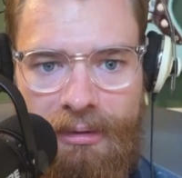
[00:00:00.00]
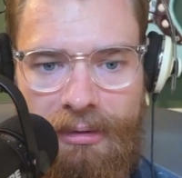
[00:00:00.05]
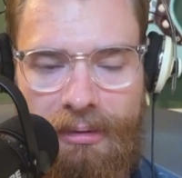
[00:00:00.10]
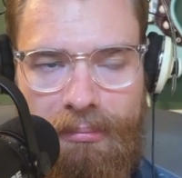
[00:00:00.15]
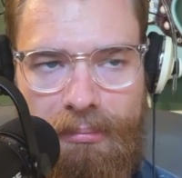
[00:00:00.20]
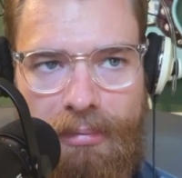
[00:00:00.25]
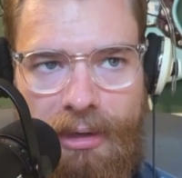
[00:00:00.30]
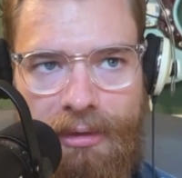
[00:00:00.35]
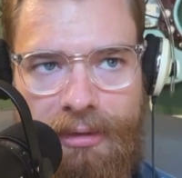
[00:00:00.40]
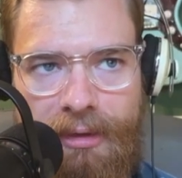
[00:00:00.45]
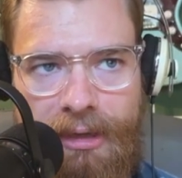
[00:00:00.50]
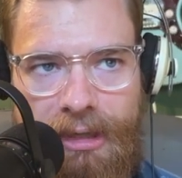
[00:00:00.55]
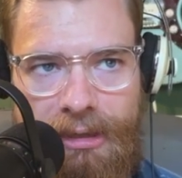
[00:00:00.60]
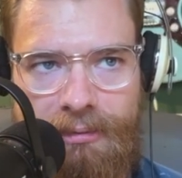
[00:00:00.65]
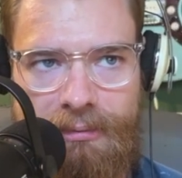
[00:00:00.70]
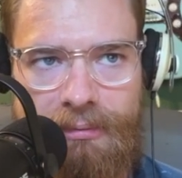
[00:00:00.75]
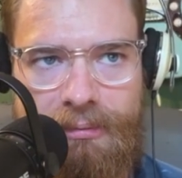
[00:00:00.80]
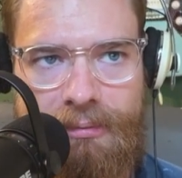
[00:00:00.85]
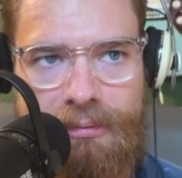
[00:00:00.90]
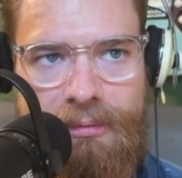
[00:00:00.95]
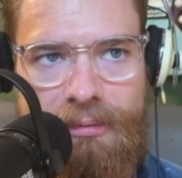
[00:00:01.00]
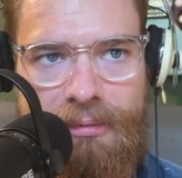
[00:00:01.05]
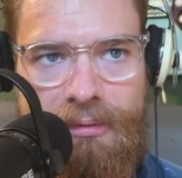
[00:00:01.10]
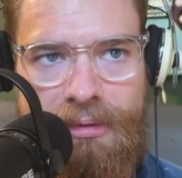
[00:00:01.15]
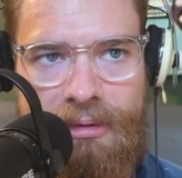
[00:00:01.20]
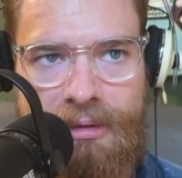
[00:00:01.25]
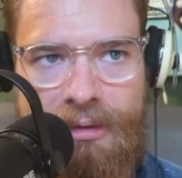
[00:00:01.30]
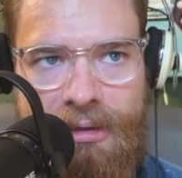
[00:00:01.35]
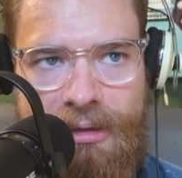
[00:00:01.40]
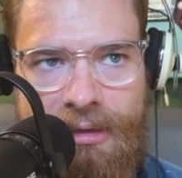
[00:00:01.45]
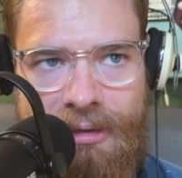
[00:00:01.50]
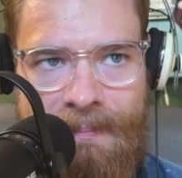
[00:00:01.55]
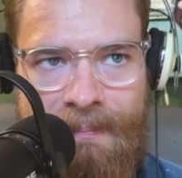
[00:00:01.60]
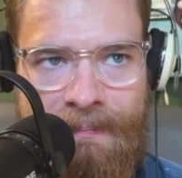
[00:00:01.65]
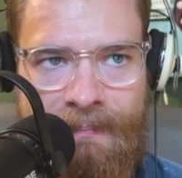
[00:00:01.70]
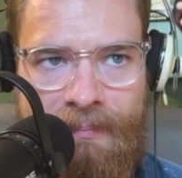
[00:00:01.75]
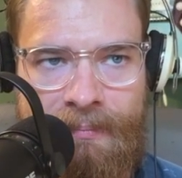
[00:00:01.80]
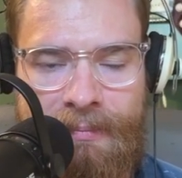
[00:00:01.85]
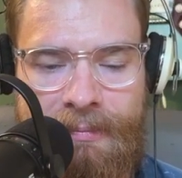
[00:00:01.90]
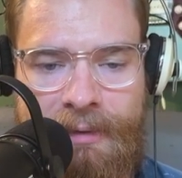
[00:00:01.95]
Month 8
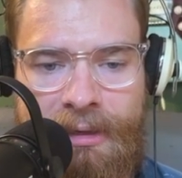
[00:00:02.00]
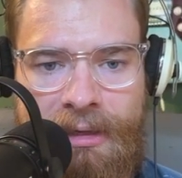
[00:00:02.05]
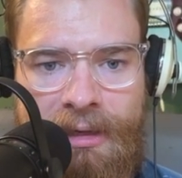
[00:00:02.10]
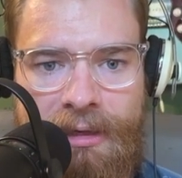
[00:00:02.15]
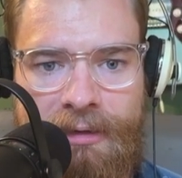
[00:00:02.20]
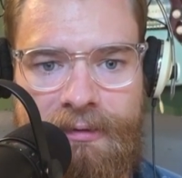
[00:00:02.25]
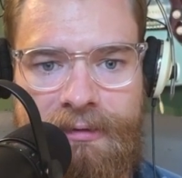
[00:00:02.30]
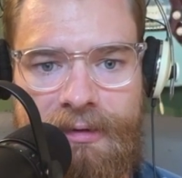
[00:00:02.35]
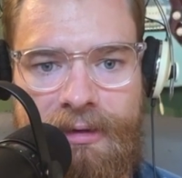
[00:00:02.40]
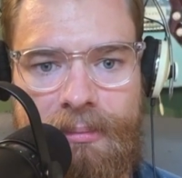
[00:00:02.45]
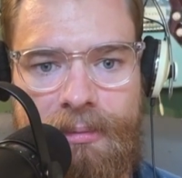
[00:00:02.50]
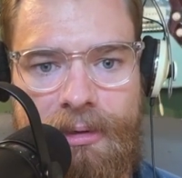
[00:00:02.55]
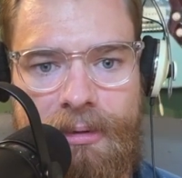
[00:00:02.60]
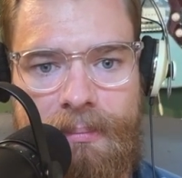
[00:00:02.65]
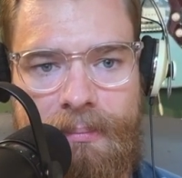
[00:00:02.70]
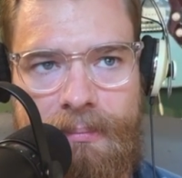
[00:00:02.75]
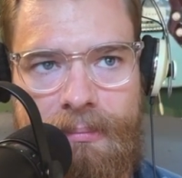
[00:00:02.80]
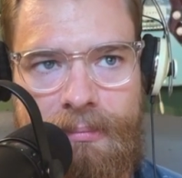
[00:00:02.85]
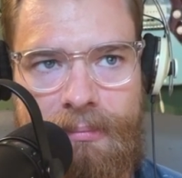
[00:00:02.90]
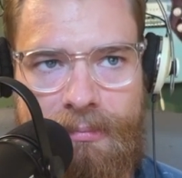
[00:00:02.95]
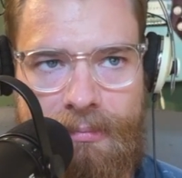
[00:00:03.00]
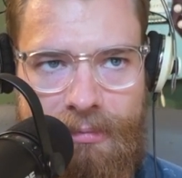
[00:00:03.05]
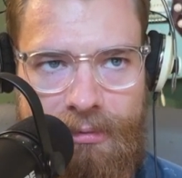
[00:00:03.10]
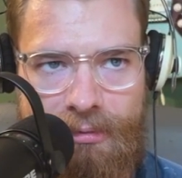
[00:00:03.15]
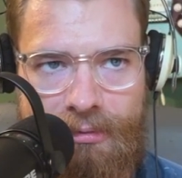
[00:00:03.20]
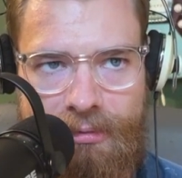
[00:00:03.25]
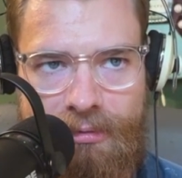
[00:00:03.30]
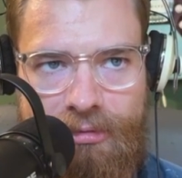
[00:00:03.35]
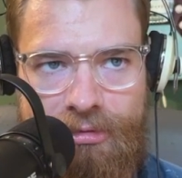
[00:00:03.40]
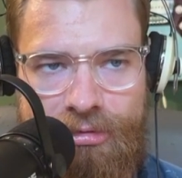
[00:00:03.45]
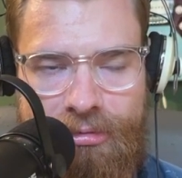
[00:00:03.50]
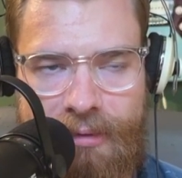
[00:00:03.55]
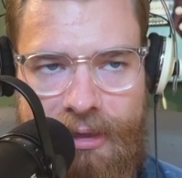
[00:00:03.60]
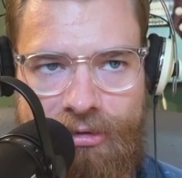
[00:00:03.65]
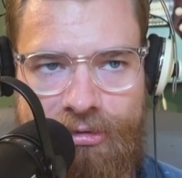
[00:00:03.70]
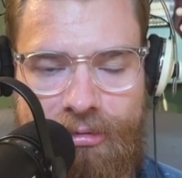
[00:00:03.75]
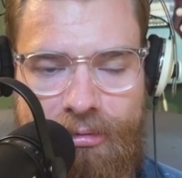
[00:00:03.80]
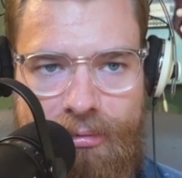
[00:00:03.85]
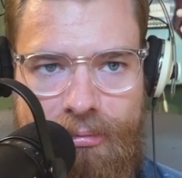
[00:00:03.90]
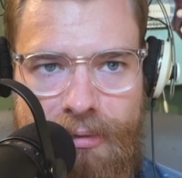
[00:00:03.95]
High summer,
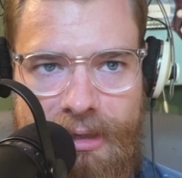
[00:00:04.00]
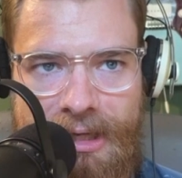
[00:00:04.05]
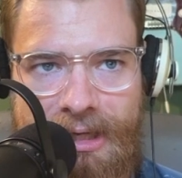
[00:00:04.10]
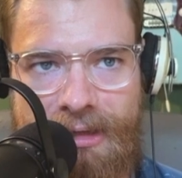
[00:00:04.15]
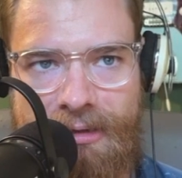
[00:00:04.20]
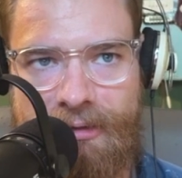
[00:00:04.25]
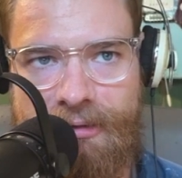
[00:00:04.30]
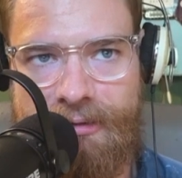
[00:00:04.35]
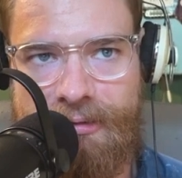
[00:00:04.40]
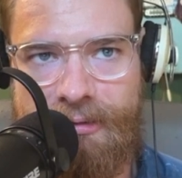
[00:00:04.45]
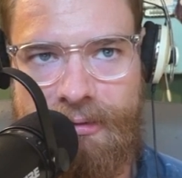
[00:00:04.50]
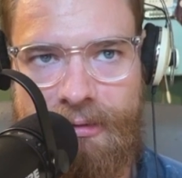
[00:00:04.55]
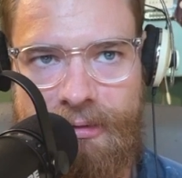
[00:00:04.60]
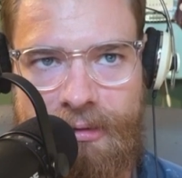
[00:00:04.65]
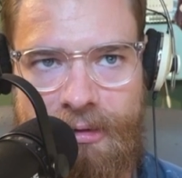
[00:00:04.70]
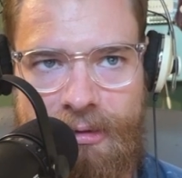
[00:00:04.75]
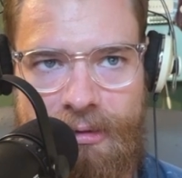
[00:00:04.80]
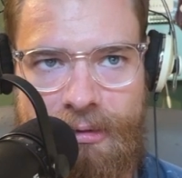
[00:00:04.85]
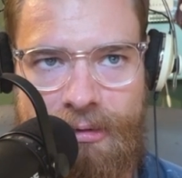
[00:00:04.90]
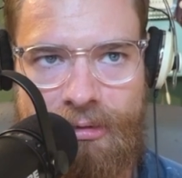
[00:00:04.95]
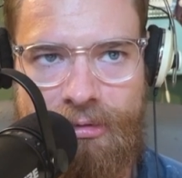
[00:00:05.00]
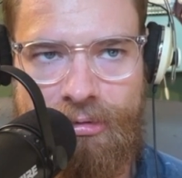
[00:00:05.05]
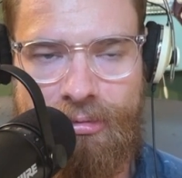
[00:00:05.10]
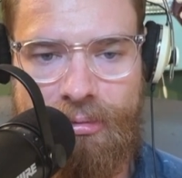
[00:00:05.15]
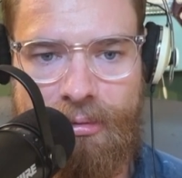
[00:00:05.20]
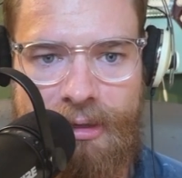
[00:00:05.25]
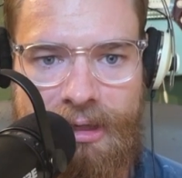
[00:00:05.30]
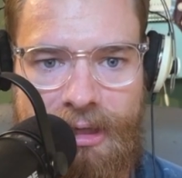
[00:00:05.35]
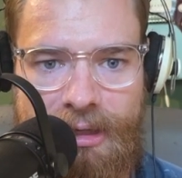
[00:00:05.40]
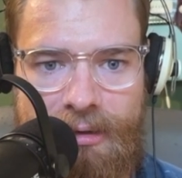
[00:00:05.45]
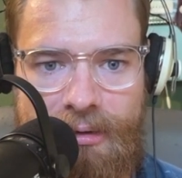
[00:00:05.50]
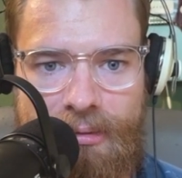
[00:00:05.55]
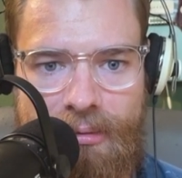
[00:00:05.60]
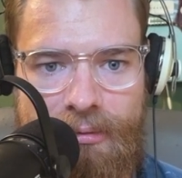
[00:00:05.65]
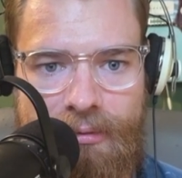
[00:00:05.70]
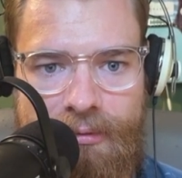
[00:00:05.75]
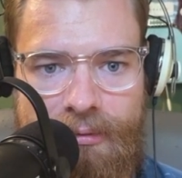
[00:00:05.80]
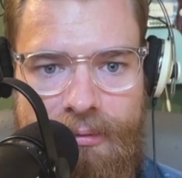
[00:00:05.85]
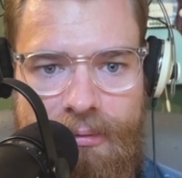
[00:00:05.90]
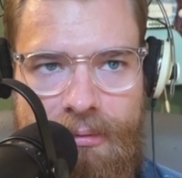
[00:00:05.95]
torrential rains,
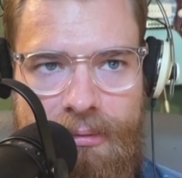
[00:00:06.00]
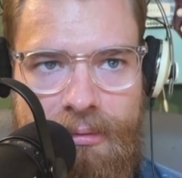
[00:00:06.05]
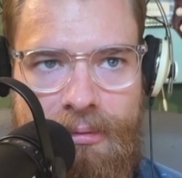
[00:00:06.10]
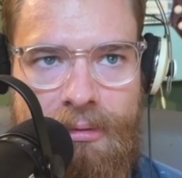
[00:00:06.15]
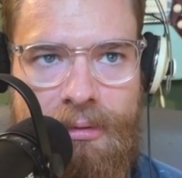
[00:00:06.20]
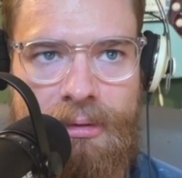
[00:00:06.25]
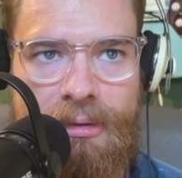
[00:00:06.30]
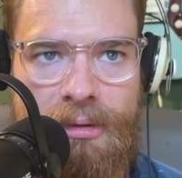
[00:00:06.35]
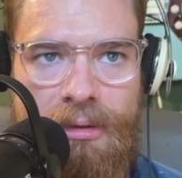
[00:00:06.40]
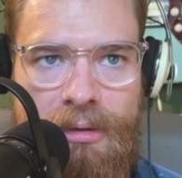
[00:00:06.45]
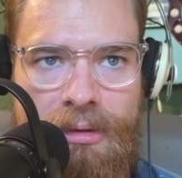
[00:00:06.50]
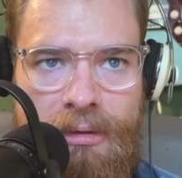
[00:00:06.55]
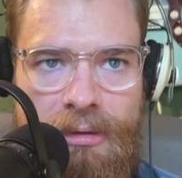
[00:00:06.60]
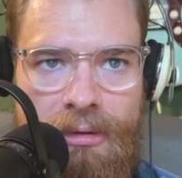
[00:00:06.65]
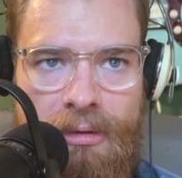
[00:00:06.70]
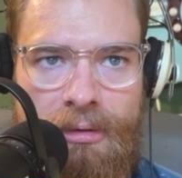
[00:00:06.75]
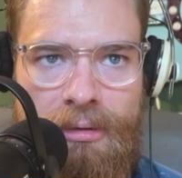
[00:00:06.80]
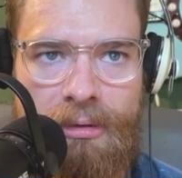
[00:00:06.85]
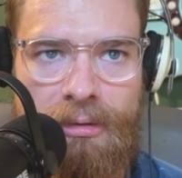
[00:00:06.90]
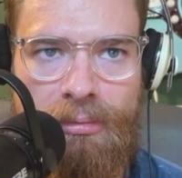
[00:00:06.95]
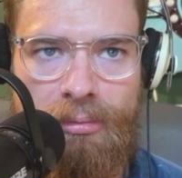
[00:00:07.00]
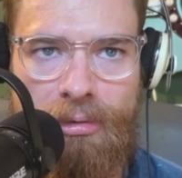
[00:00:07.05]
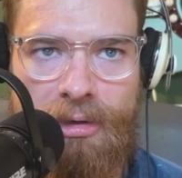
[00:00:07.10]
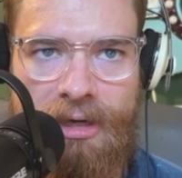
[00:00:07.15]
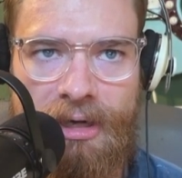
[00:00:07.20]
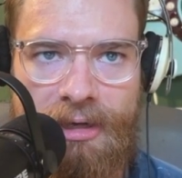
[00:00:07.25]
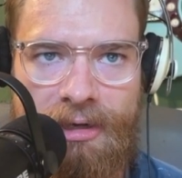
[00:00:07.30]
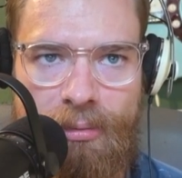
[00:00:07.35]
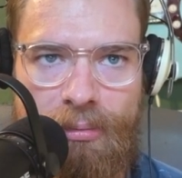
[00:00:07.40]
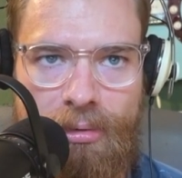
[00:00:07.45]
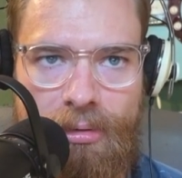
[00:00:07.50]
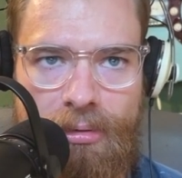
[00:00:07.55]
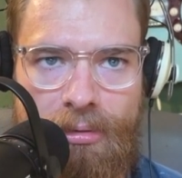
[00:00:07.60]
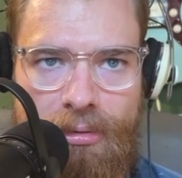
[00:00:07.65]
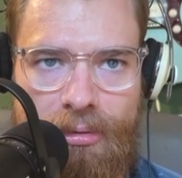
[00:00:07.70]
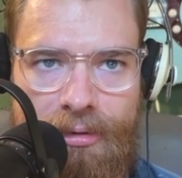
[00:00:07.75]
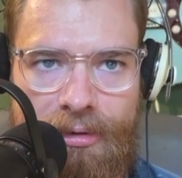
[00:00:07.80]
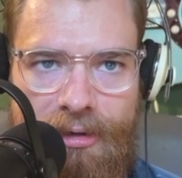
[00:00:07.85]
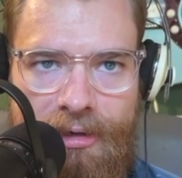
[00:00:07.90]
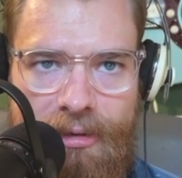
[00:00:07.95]
tornadoes. What kind of
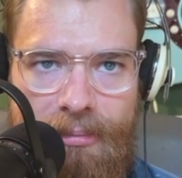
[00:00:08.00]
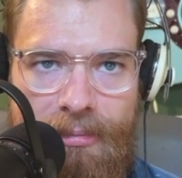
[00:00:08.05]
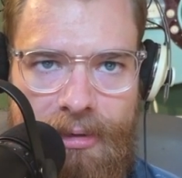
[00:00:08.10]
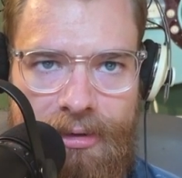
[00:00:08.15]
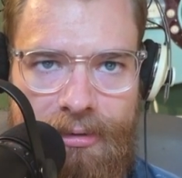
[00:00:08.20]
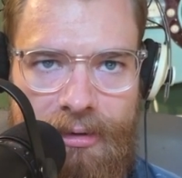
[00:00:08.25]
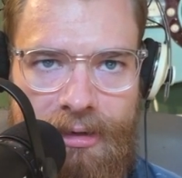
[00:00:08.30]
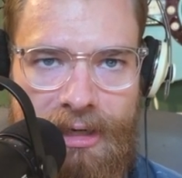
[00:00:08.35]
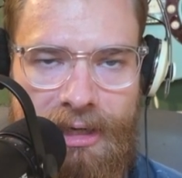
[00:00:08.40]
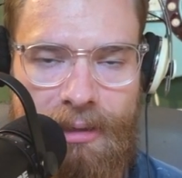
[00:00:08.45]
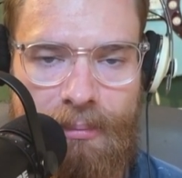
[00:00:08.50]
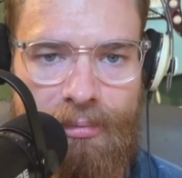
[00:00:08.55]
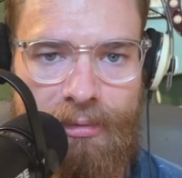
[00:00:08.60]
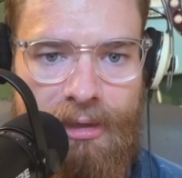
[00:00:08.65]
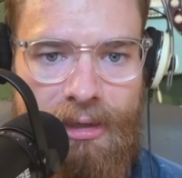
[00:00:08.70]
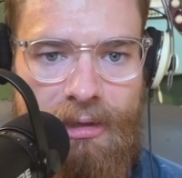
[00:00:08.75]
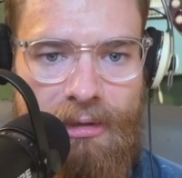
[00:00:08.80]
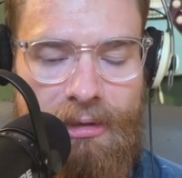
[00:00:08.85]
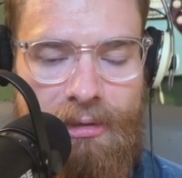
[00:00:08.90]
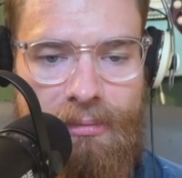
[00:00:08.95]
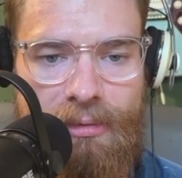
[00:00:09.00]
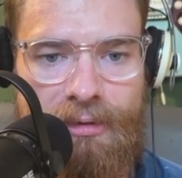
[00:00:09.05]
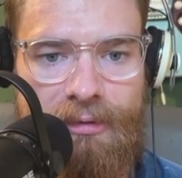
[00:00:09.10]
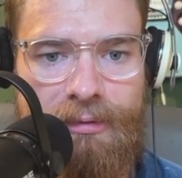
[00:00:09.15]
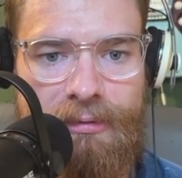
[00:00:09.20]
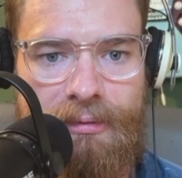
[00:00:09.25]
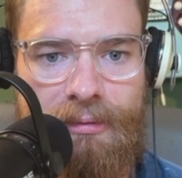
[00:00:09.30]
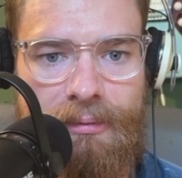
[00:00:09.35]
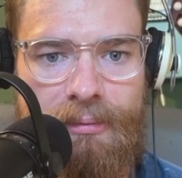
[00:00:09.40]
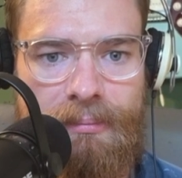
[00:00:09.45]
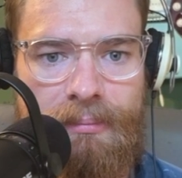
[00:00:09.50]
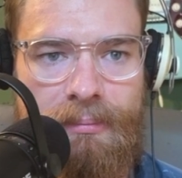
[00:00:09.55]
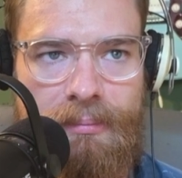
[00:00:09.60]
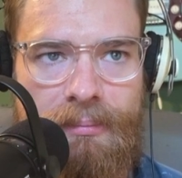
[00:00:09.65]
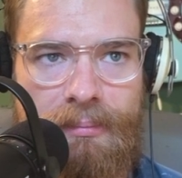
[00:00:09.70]
world are your mother and I bringing you into?